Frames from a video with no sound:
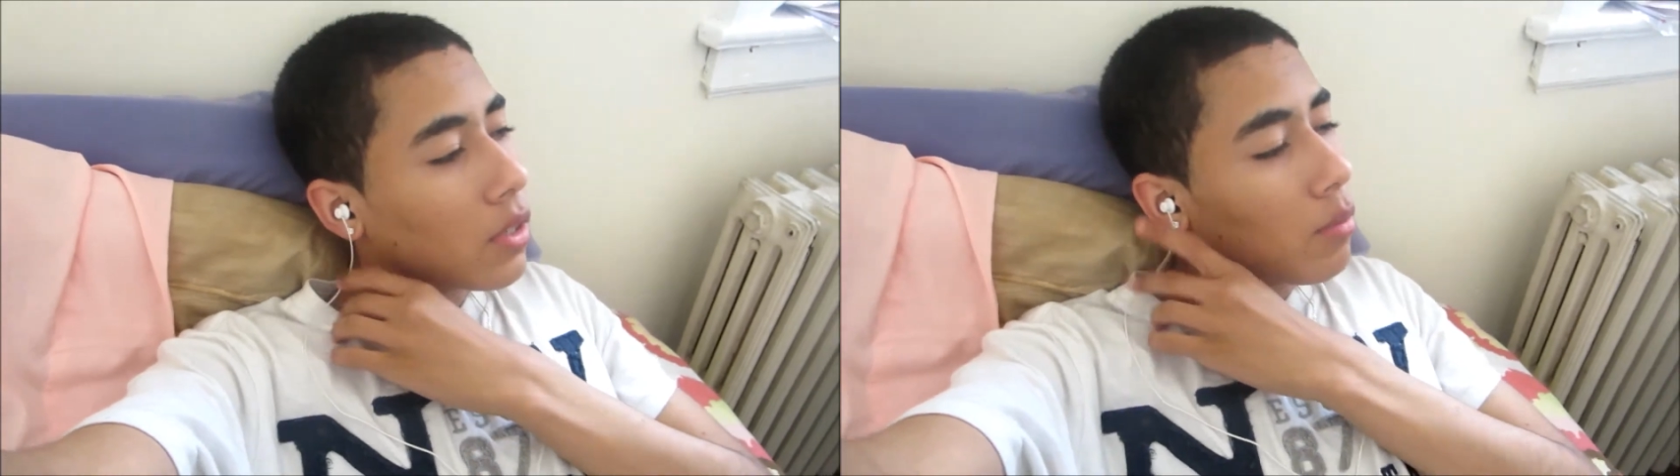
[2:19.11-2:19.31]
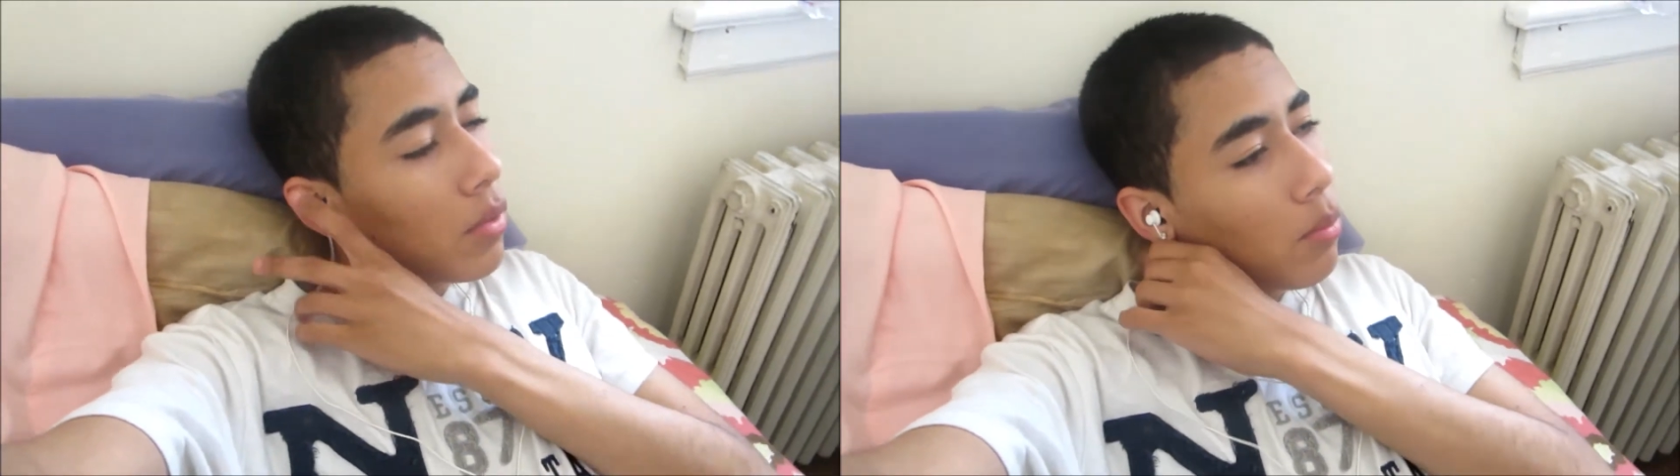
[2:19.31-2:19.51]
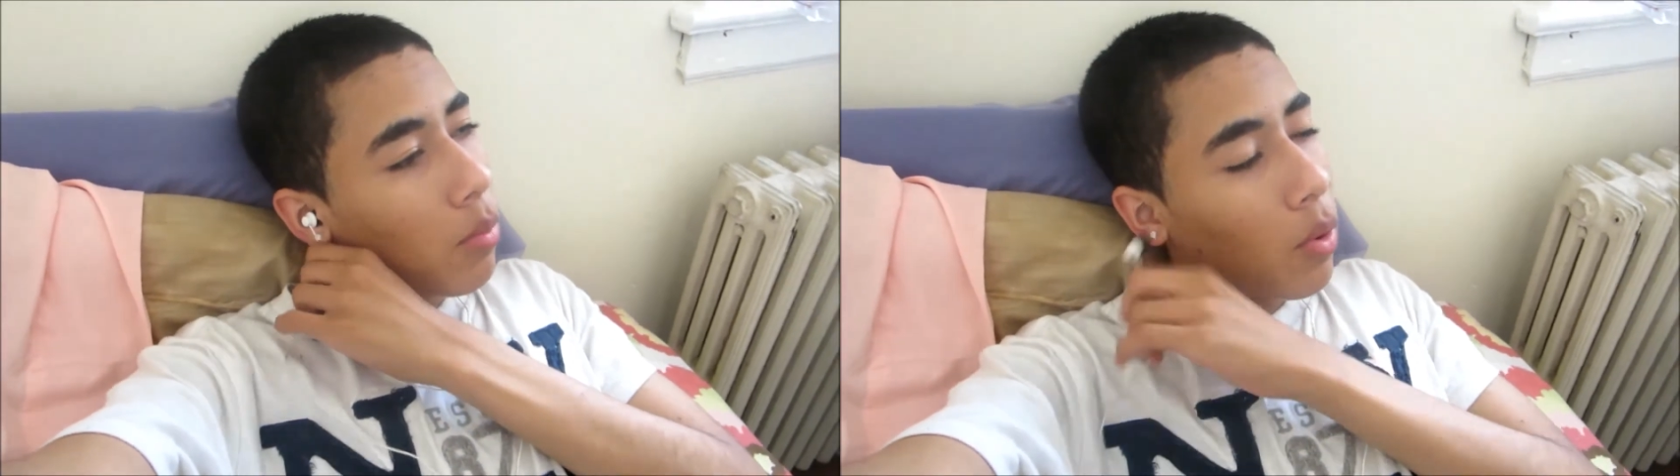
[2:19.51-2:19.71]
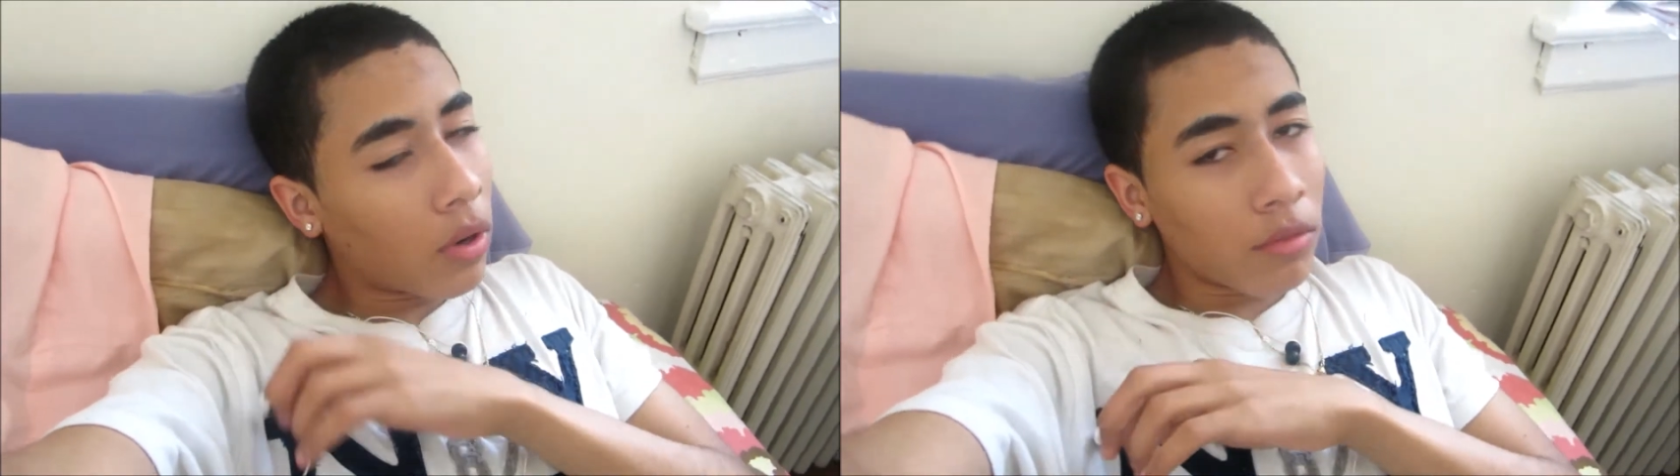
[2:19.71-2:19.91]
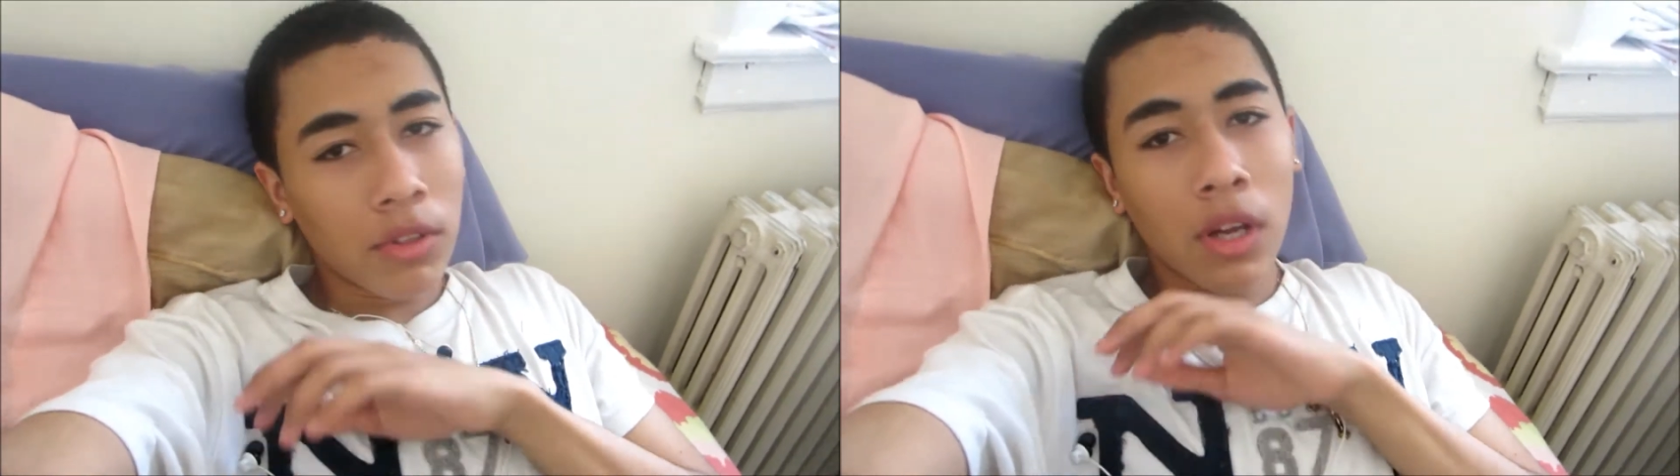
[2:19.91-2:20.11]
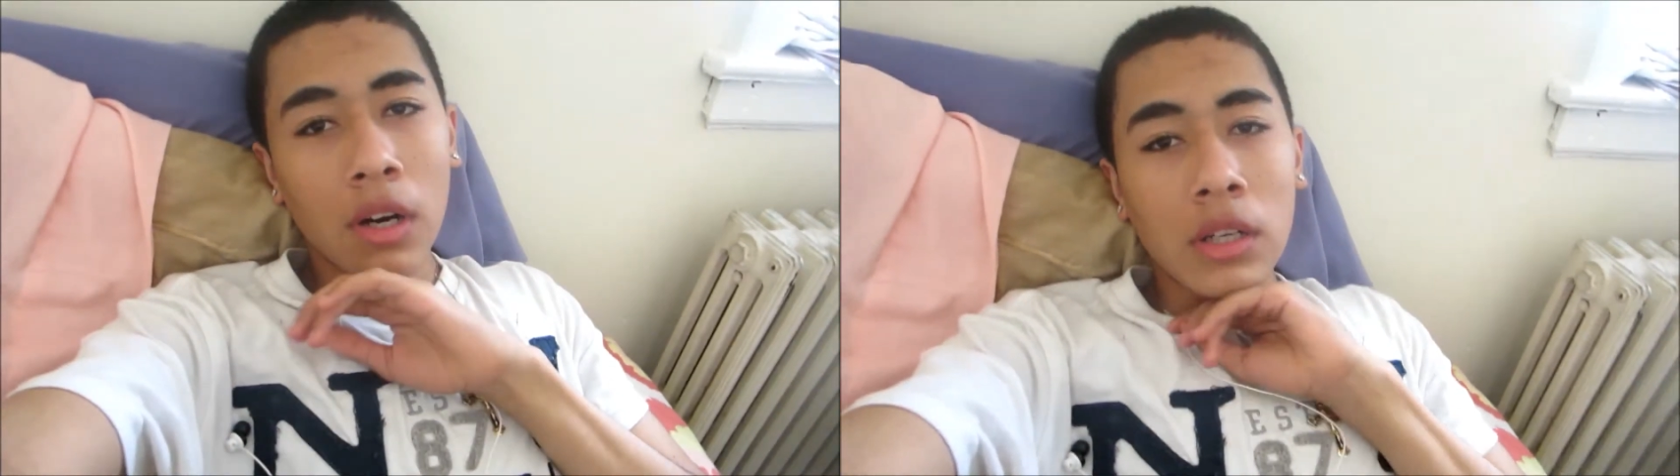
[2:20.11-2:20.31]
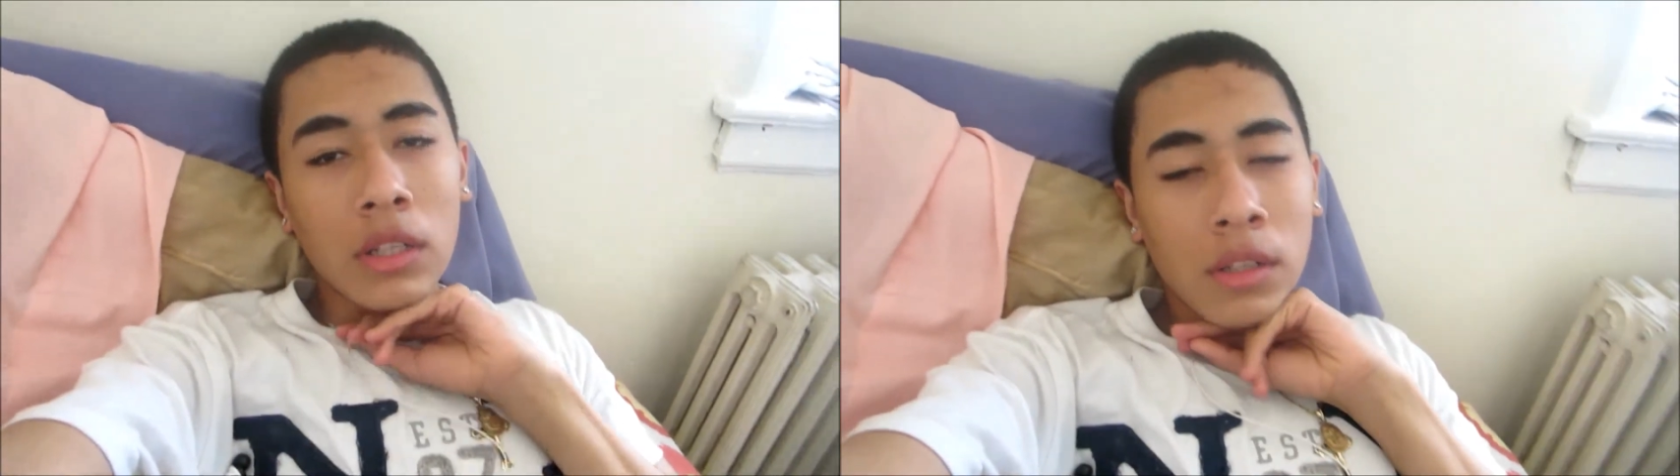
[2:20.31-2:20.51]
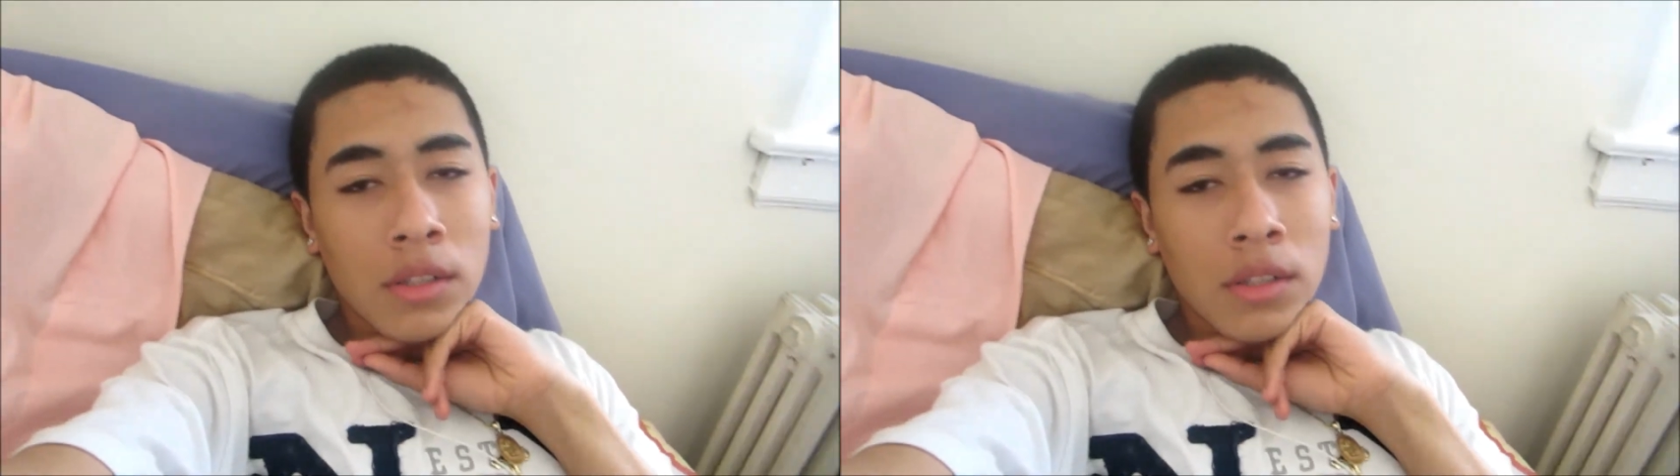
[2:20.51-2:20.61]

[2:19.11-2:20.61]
gonna be a boring vlog.